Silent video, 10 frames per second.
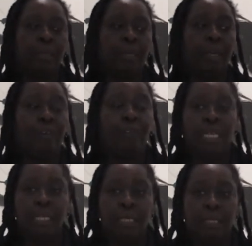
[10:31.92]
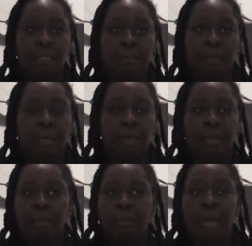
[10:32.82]
and read it.
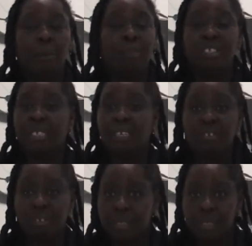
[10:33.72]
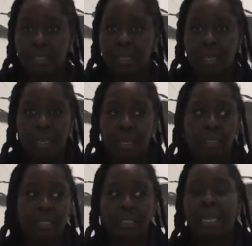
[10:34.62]
I was just interested in
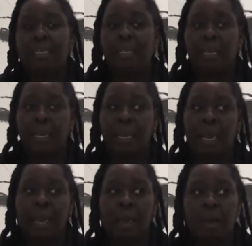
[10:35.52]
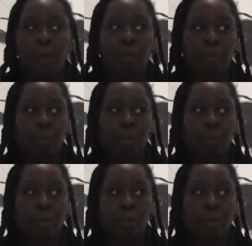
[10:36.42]
understanding how